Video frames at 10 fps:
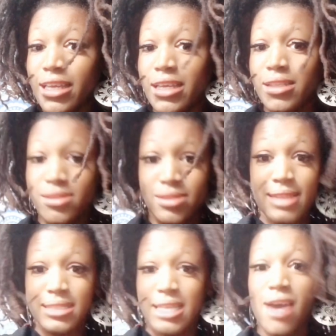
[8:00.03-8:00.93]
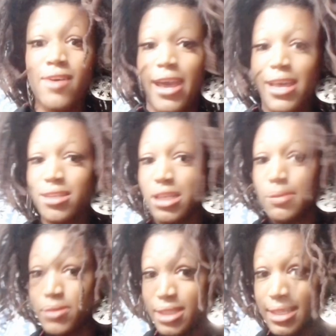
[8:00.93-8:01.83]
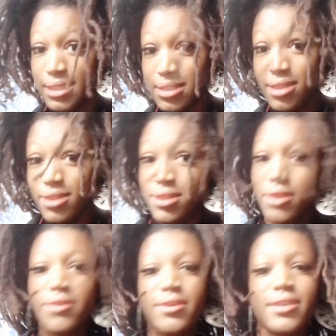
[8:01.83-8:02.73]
and that's how I ended up with this. So